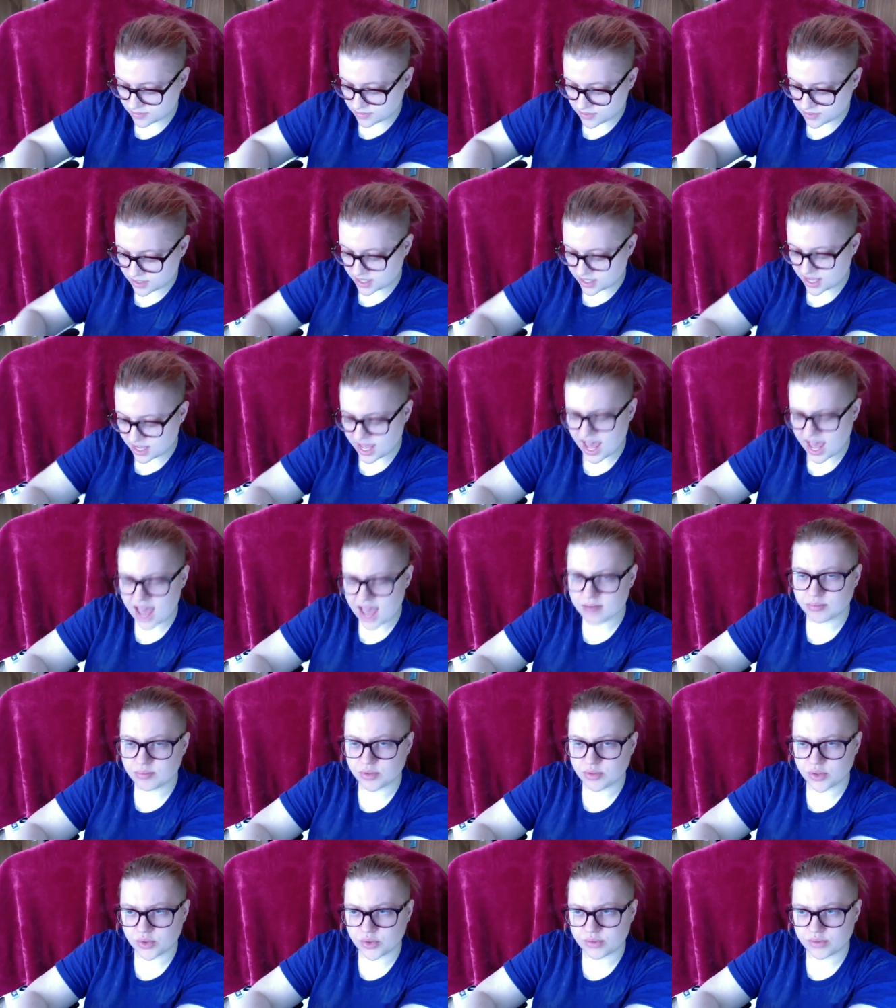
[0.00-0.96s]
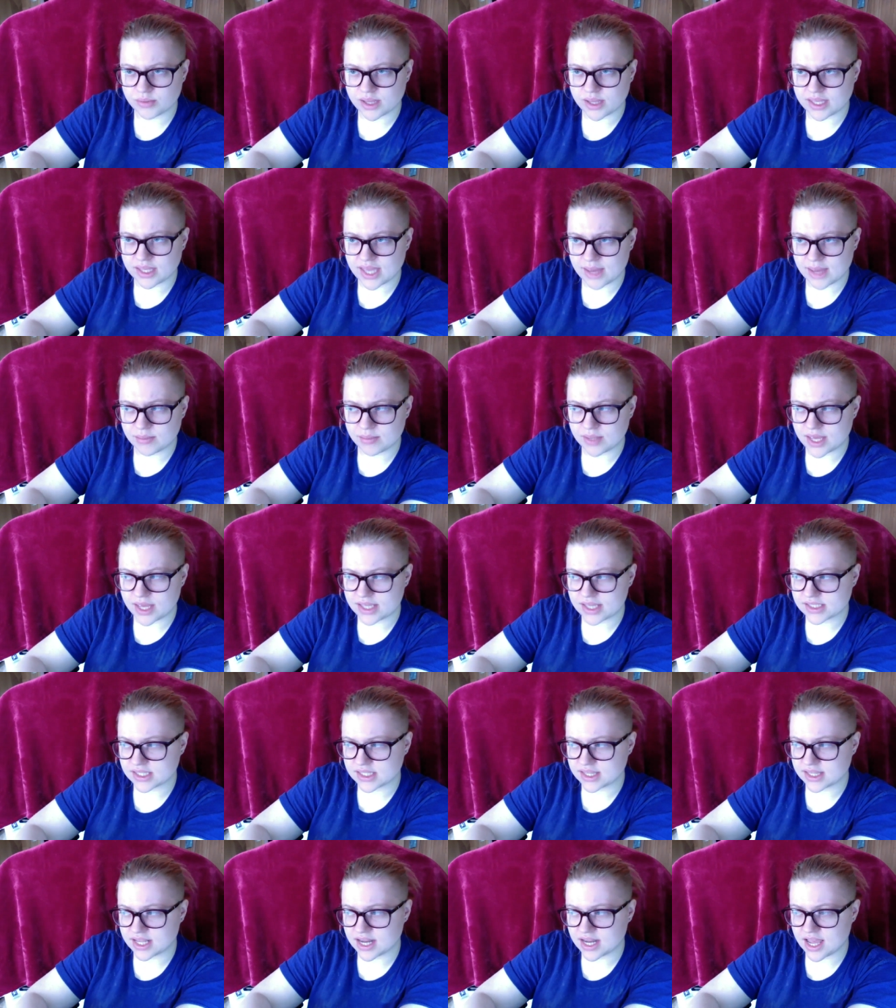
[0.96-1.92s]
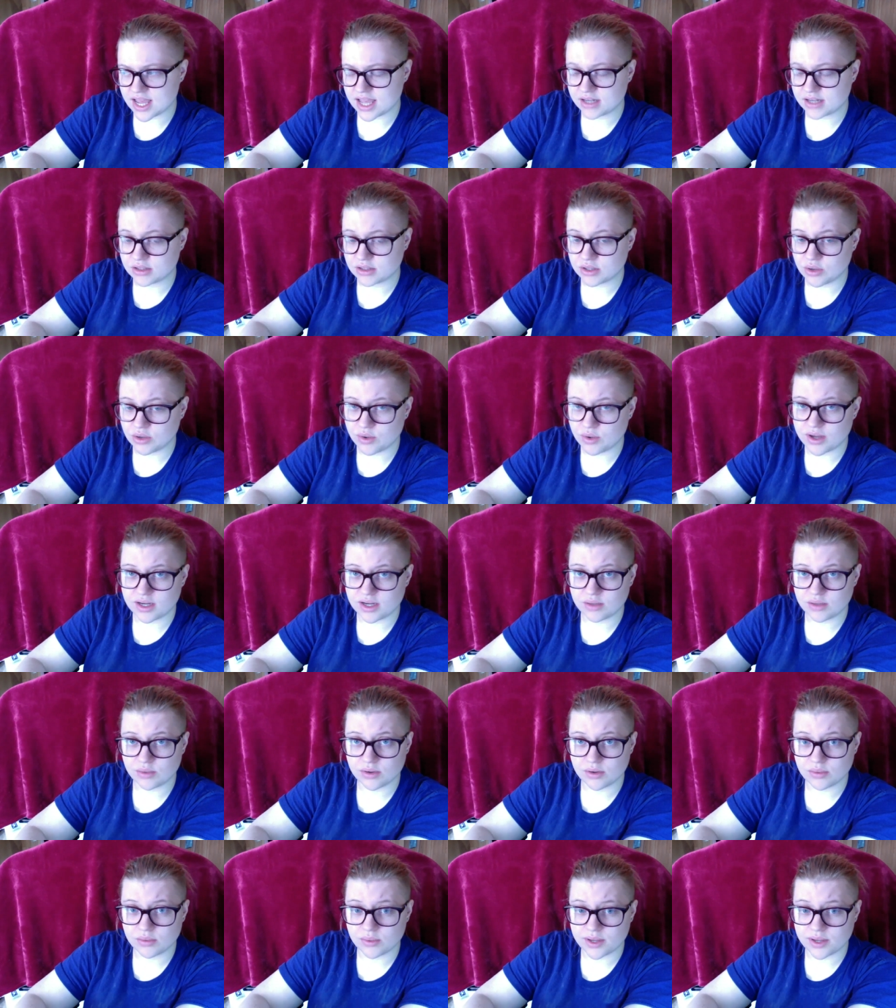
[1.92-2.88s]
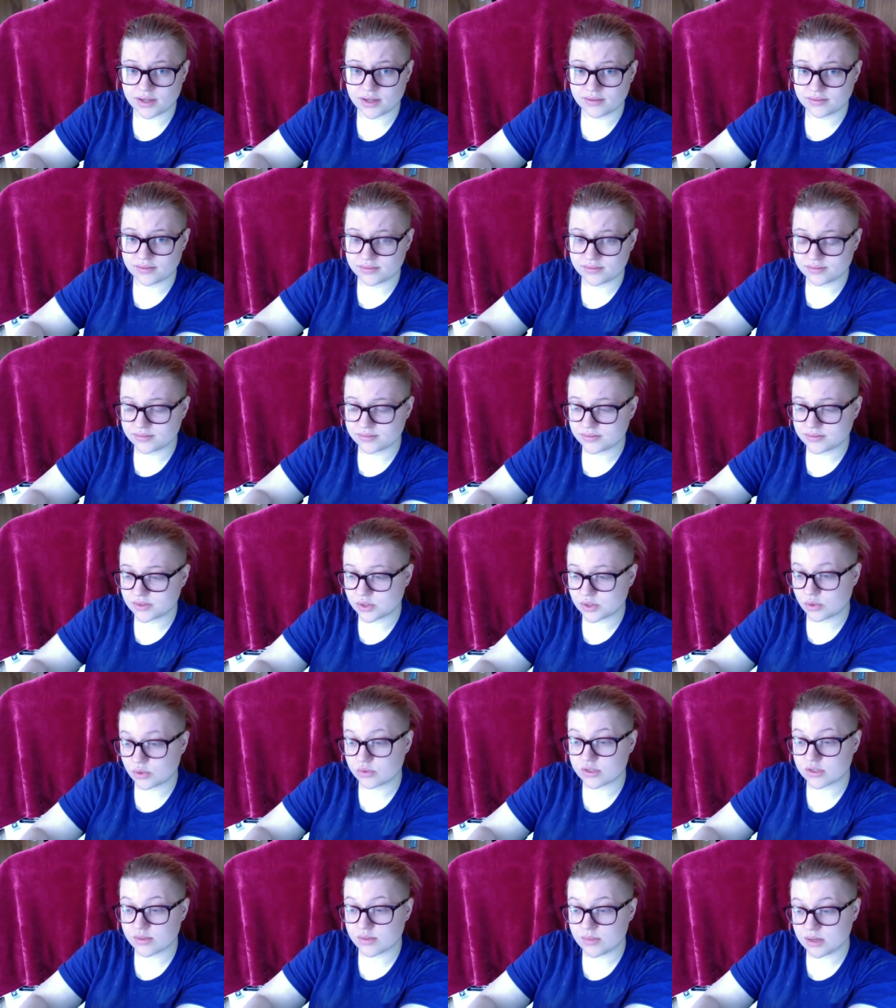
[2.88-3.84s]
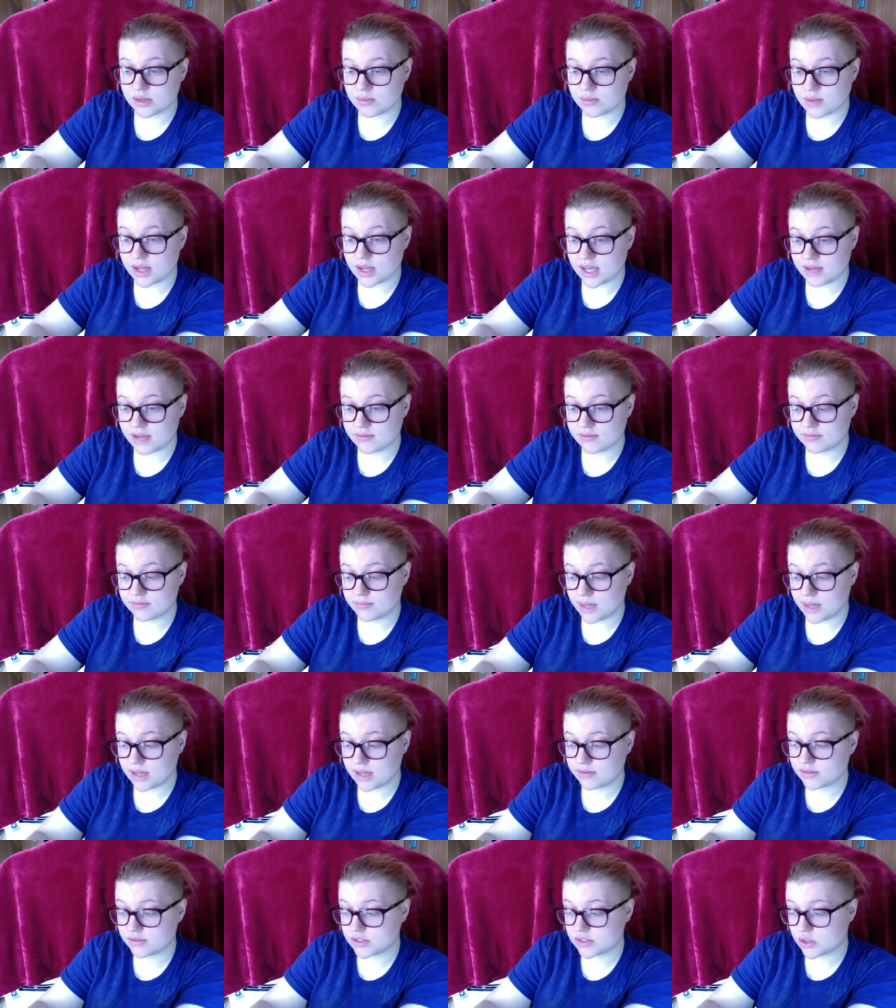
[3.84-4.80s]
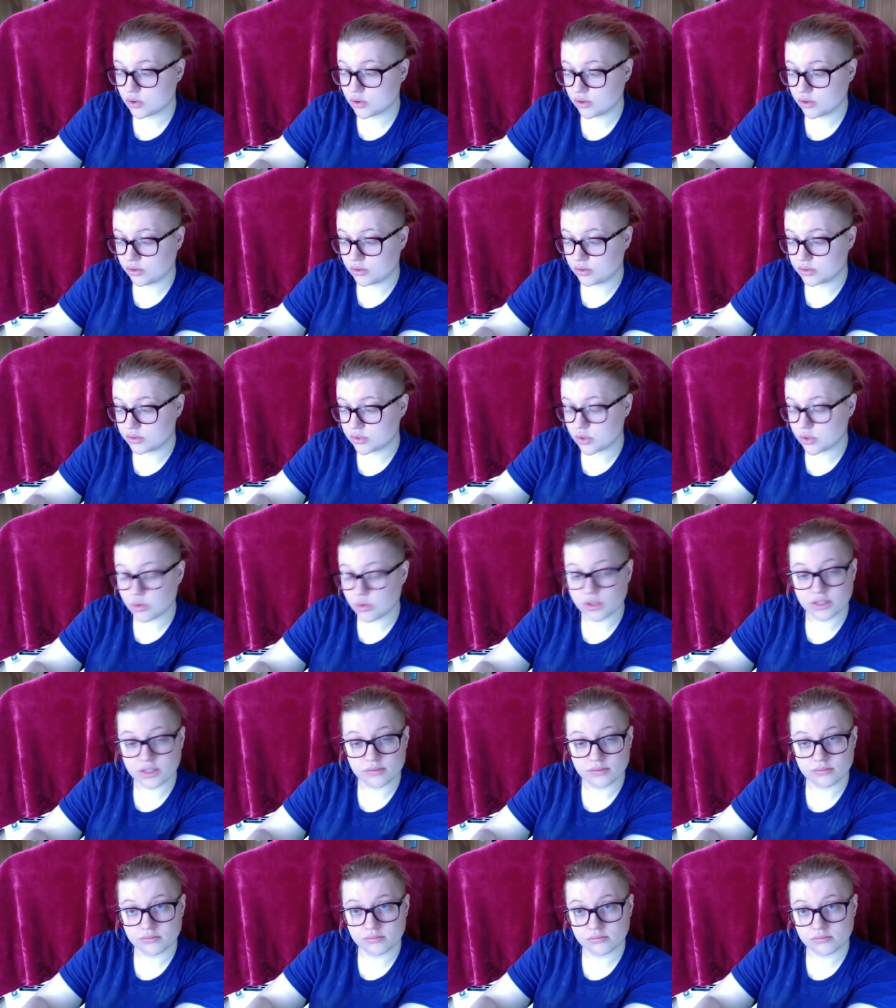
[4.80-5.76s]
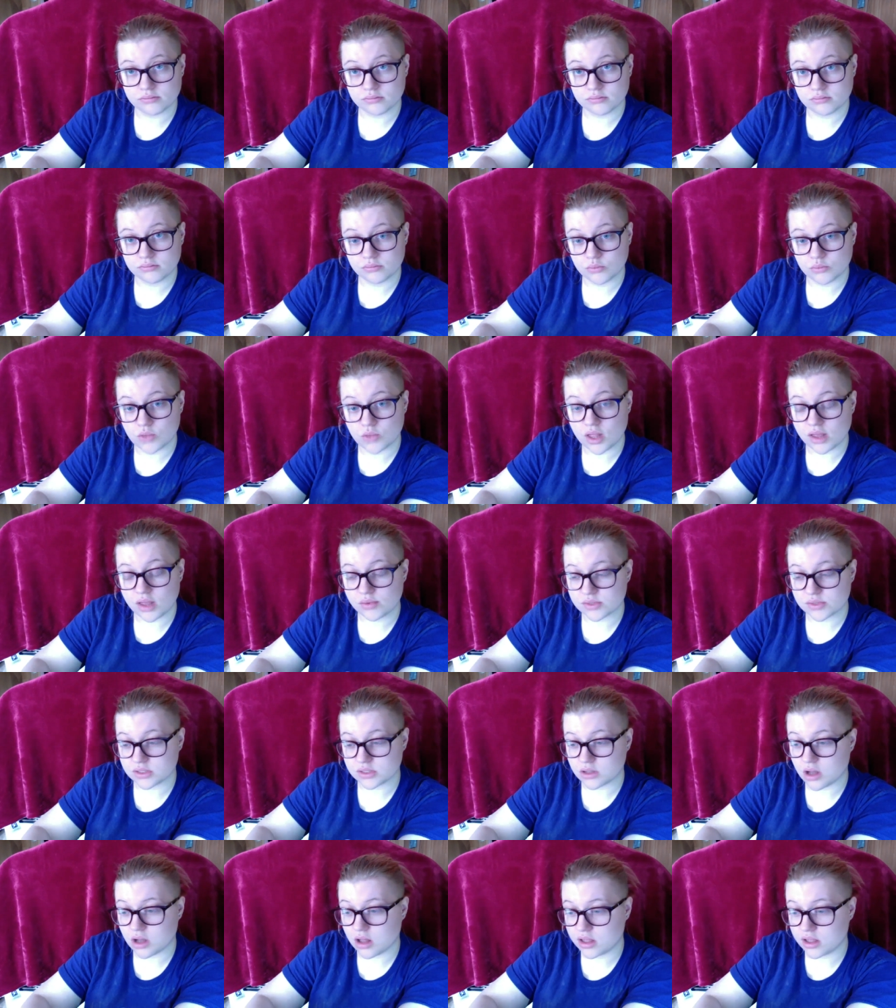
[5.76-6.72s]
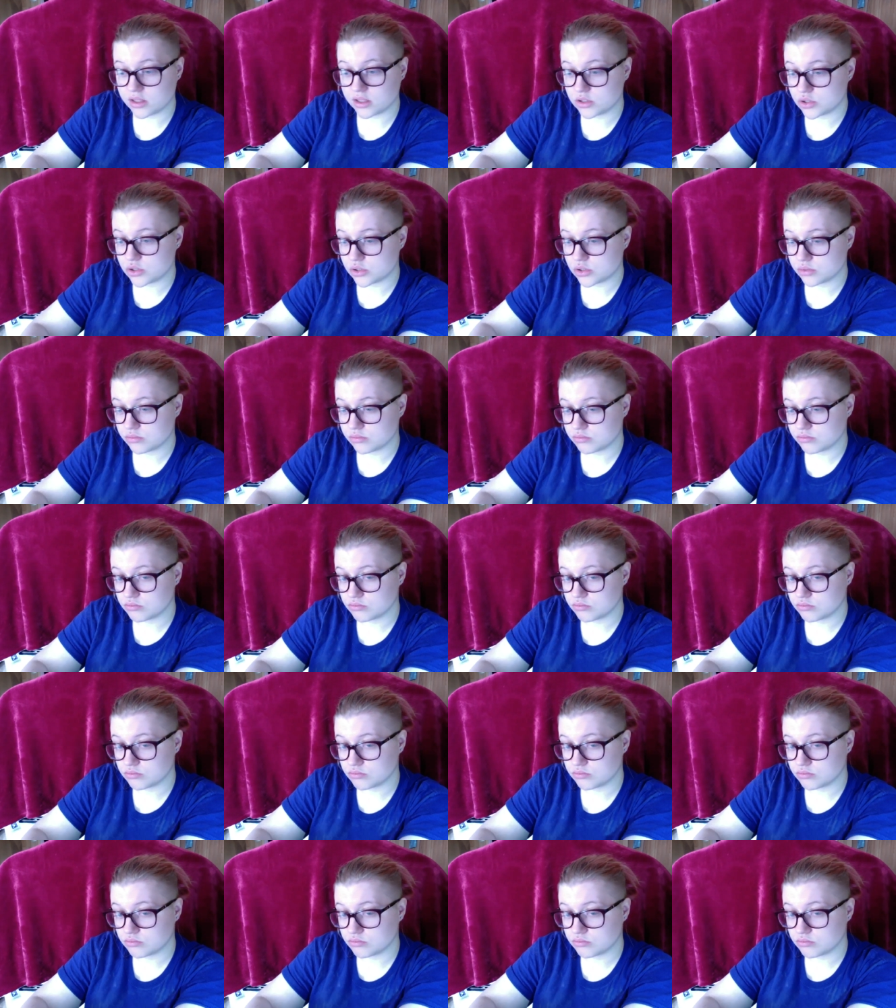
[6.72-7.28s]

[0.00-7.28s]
Like, I had blue in my game case, and then I had no idea where it went. So somebody may have stole it while I was in college.